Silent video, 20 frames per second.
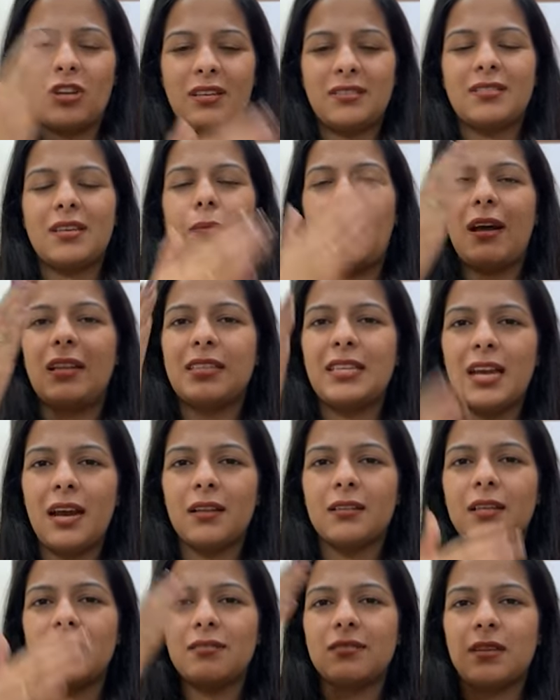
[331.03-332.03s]
Achha, iske baad
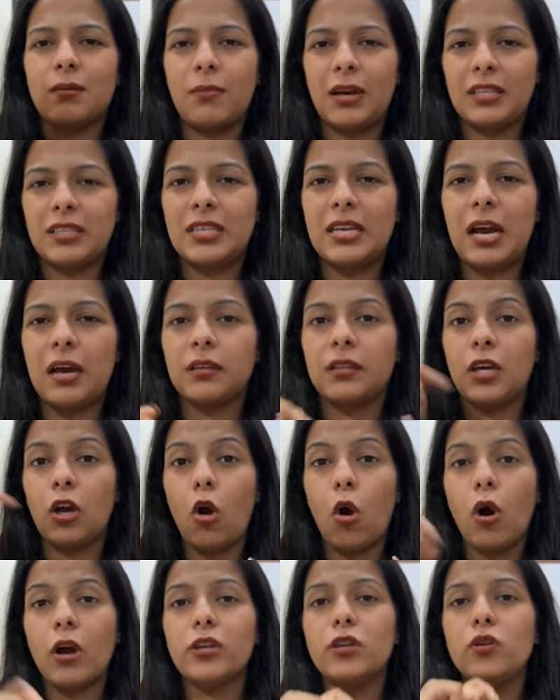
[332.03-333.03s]
ye aata hai, iske baad ye aata
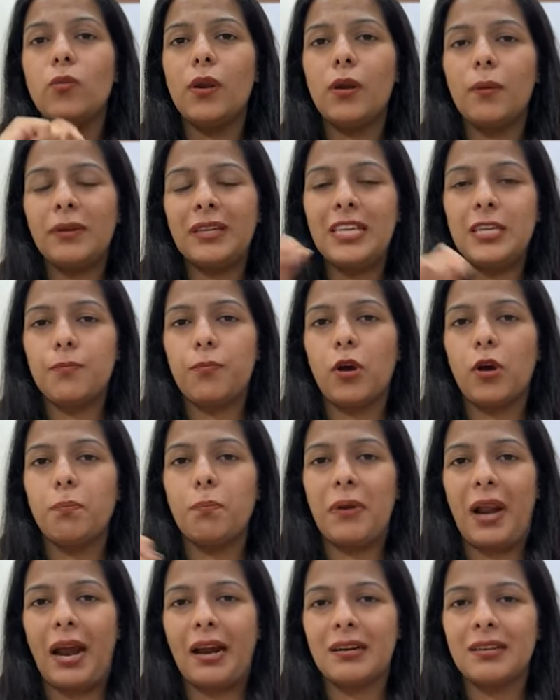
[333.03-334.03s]
hai. Or you will keep
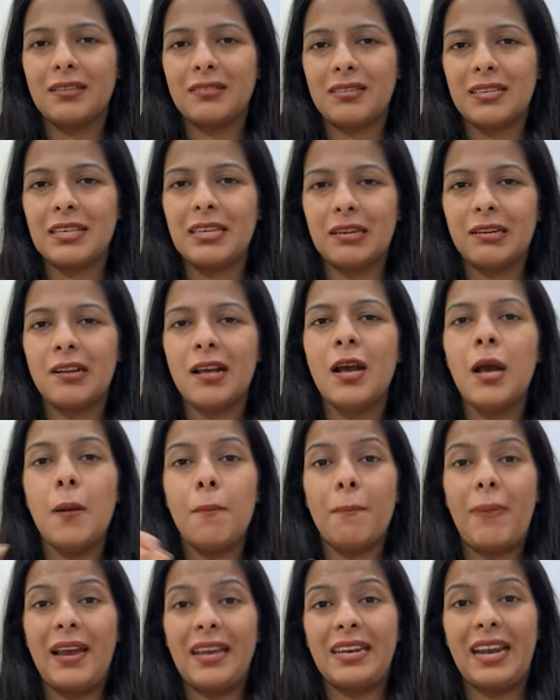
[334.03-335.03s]
on practicing it
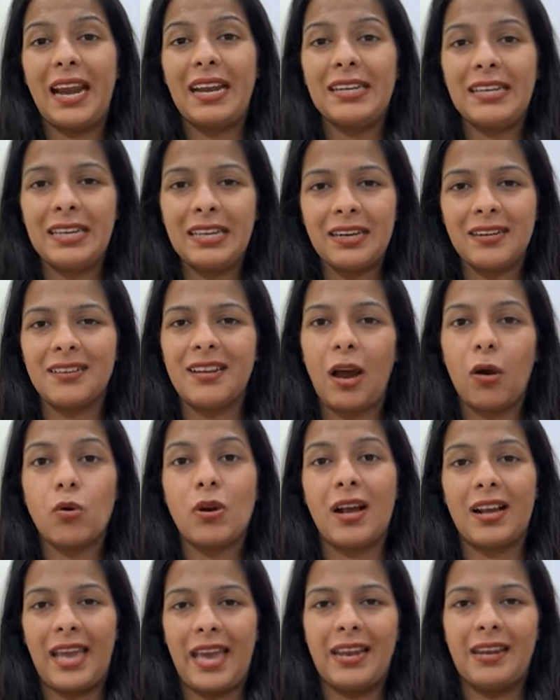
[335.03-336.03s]
by writing it
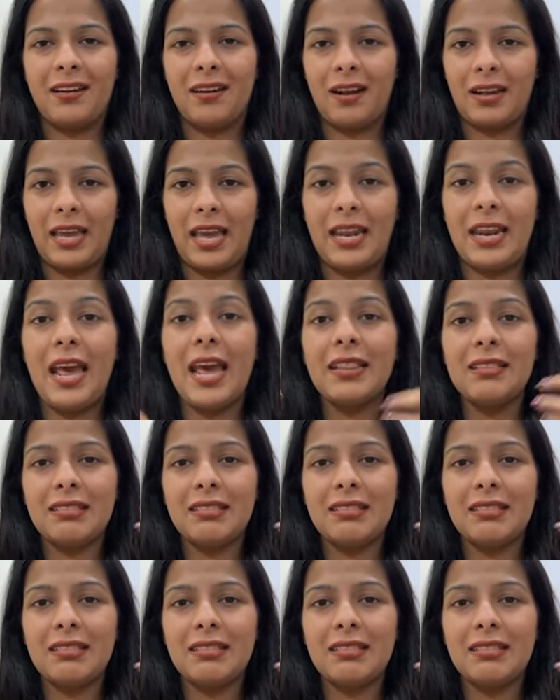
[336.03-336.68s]
down again and again.